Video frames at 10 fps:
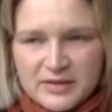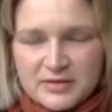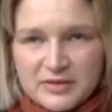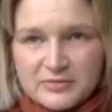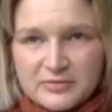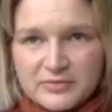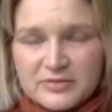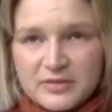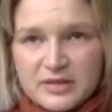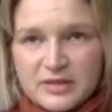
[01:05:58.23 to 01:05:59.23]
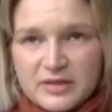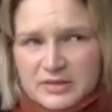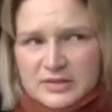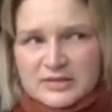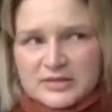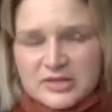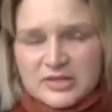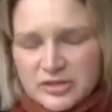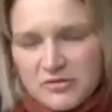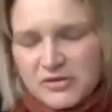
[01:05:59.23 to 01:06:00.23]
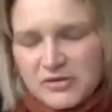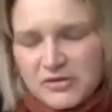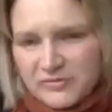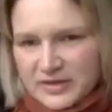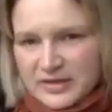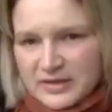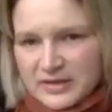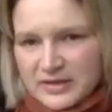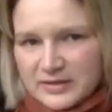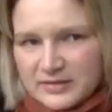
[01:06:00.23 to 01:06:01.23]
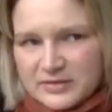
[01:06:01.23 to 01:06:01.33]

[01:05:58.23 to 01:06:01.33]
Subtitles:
the geography,